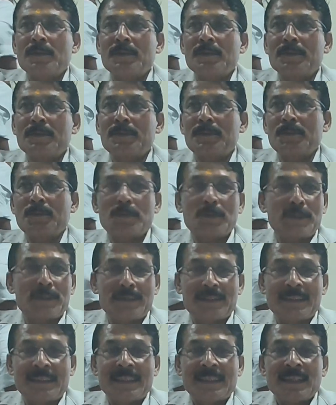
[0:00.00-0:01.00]
Good
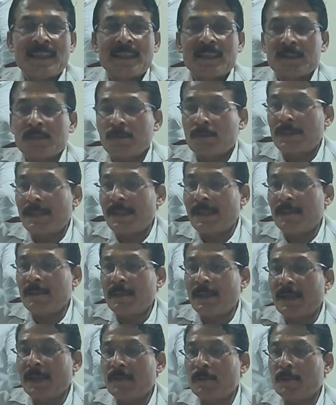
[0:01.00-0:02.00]
morning. Today
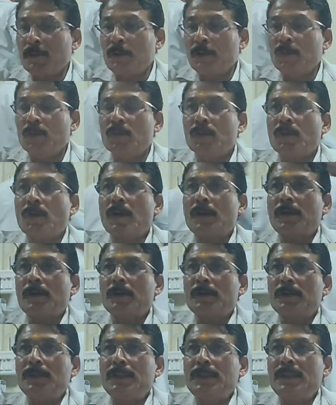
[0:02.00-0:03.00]
we are going to talk
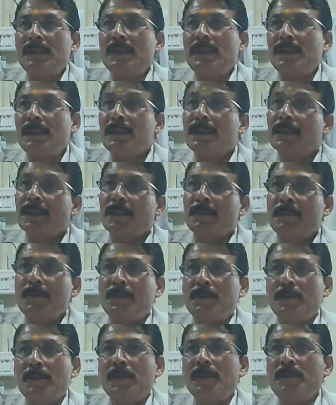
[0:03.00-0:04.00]
on the
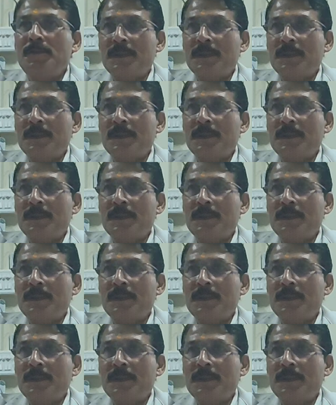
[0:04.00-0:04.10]
intermediary